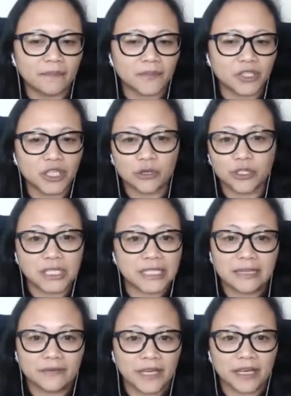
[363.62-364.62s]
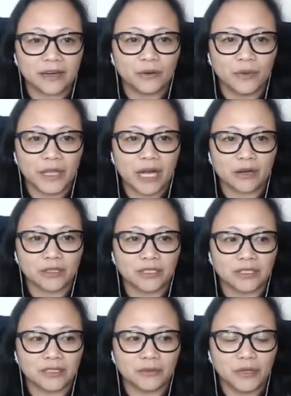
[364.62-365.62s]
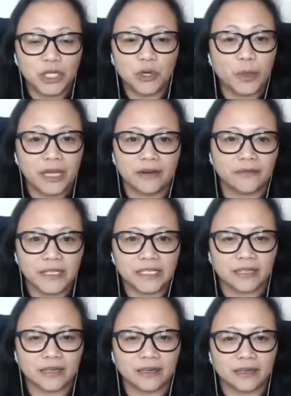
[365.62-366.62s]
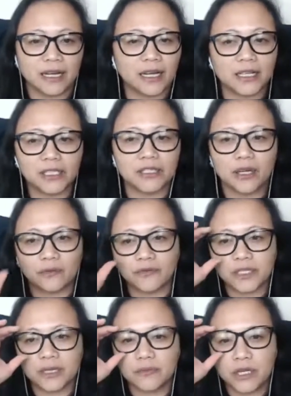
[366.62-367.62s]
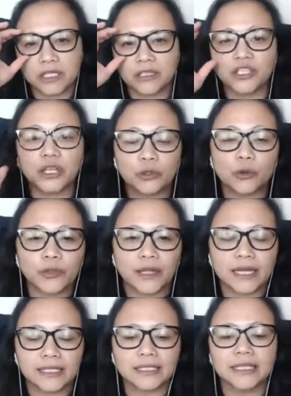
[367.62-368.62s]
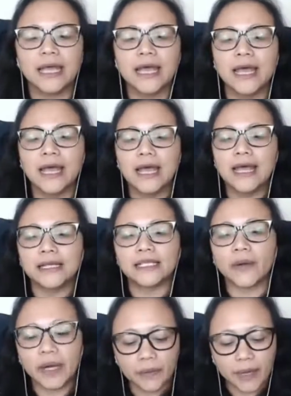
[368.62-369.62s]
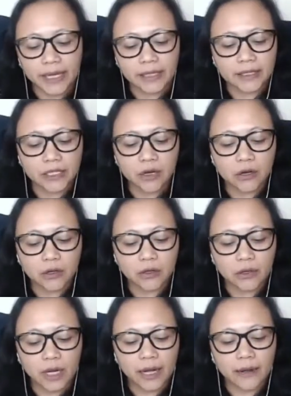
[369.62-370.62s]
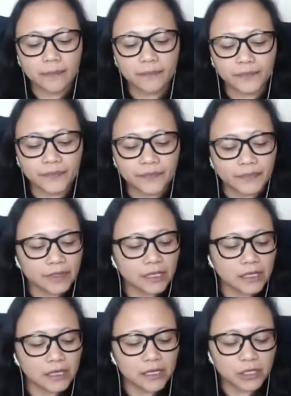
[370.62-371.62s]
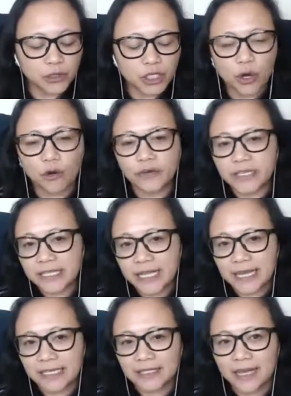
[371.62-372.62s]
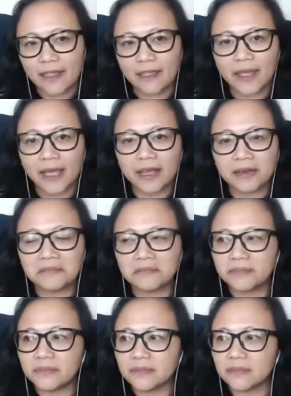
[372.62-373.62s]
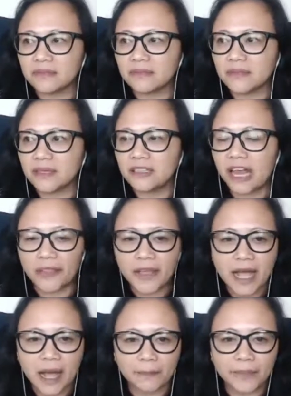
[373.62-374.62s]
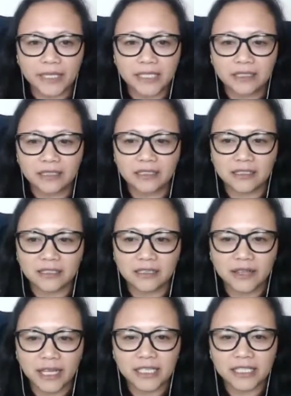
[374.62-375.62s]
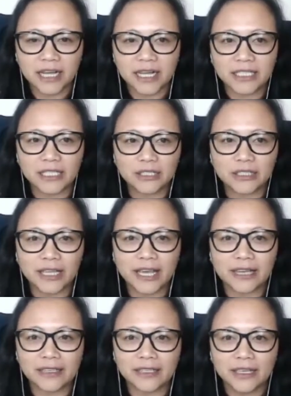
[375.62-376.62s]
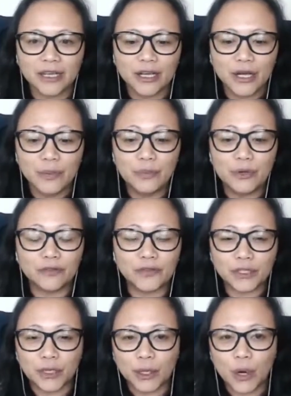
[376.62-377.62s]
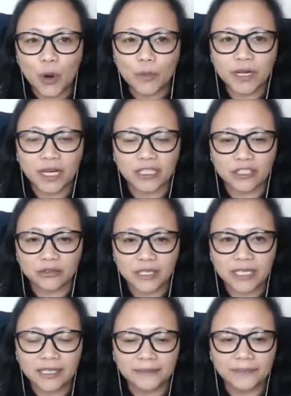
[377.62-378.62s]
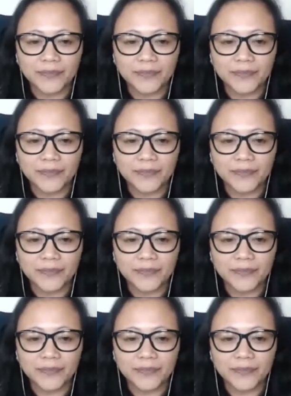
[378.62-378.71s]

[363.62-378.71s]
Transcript: she could just live here without renewing her visa. I don't know, for some reason she thought that. So anyway, so she overstayed, and then nothing happened. They decided to then move to her home country.